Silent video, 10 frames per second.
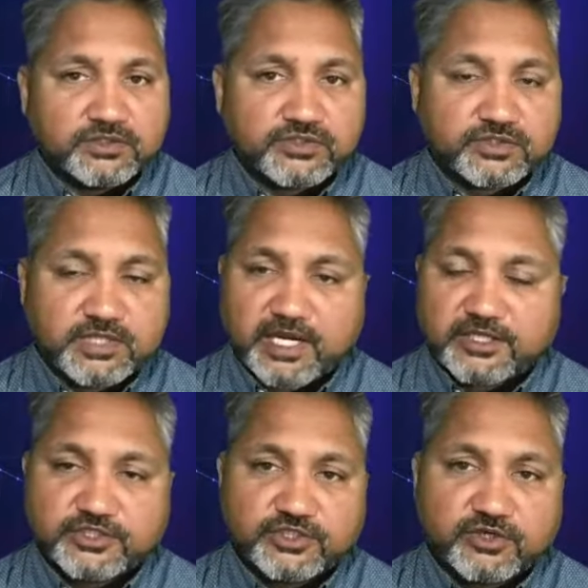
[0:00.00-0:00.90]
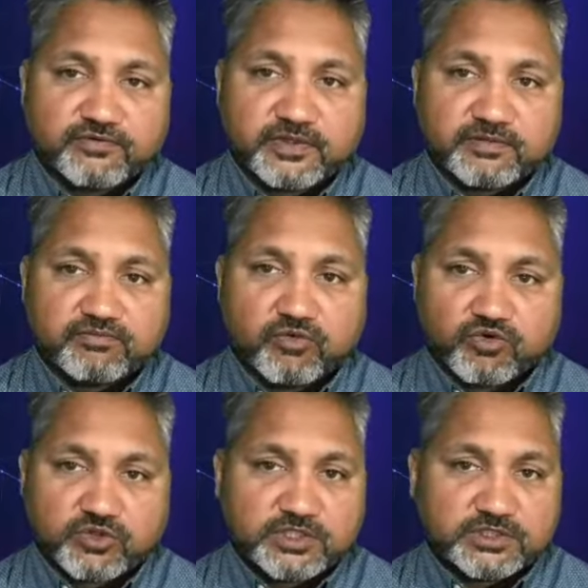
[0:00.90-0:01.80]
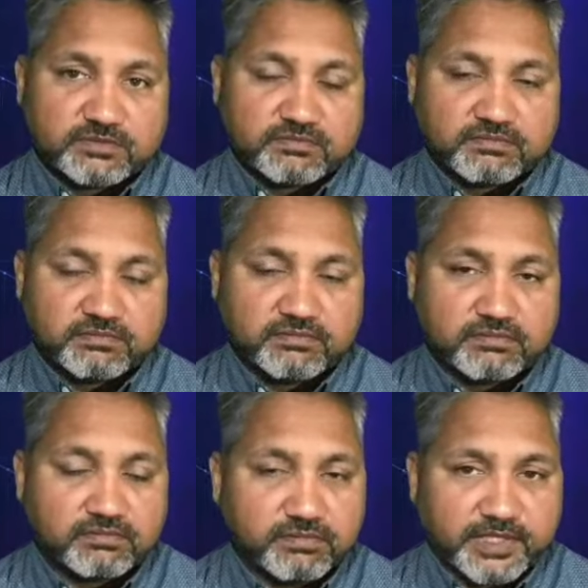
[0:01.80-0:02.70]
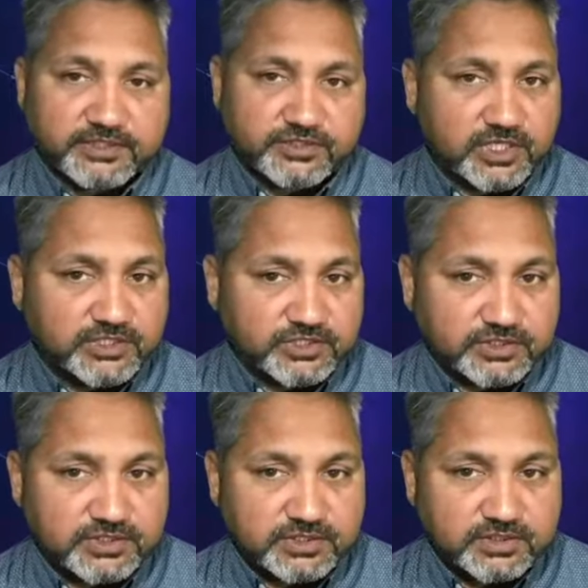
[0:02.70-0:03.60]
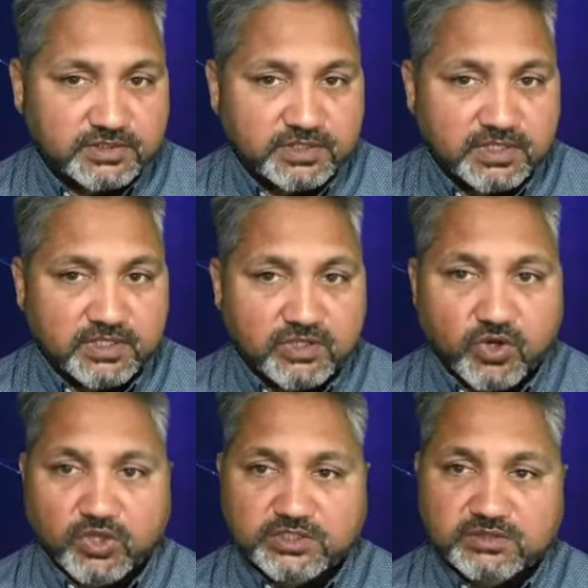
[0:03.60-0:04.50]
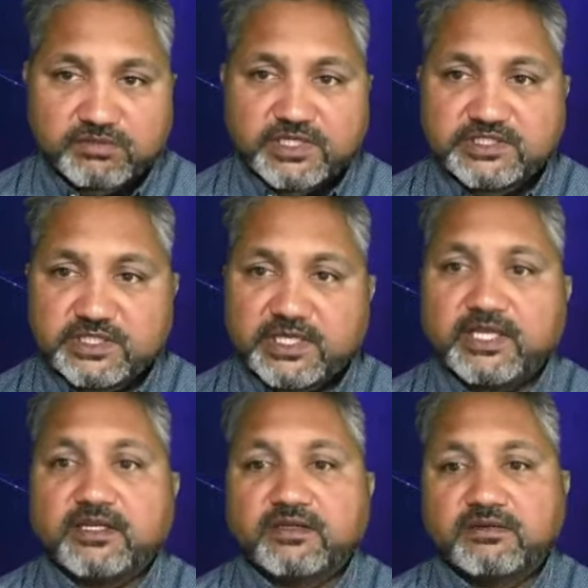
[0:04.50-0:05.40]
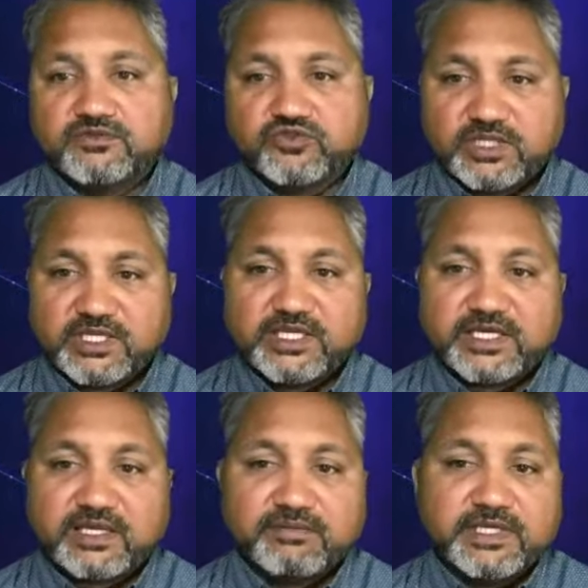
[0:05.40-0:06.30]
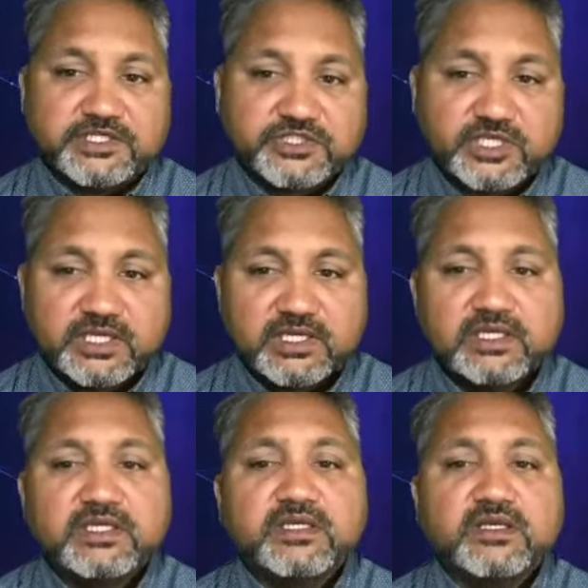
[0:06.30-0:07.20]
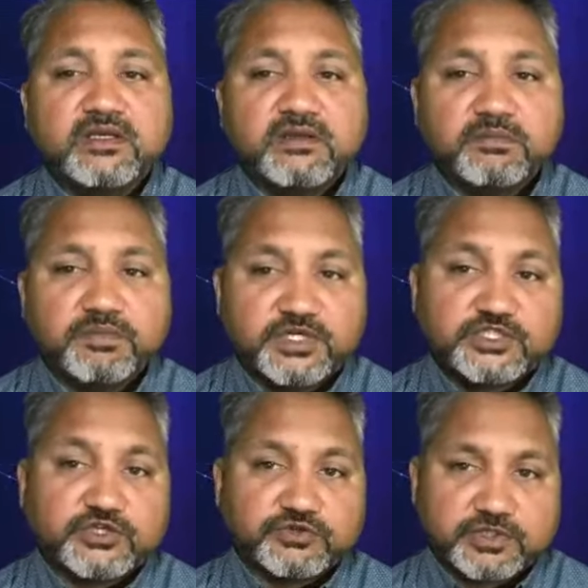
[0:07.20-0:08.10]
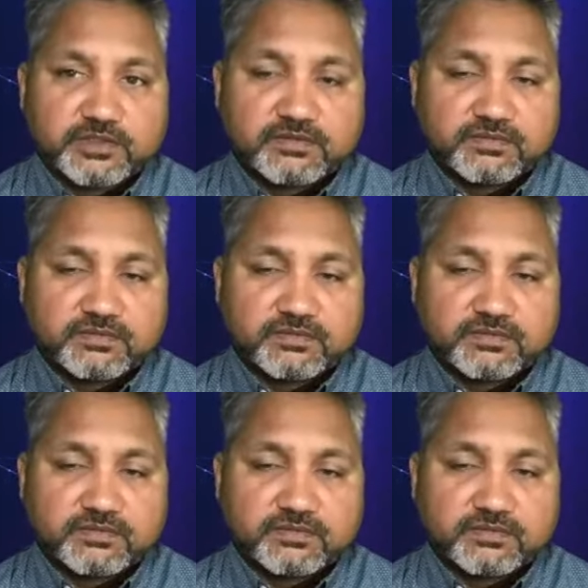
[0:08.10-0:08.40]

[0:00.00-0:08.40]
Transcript: strategy of the monotheism based religions call somebody Satan so that they can be easily persecuted.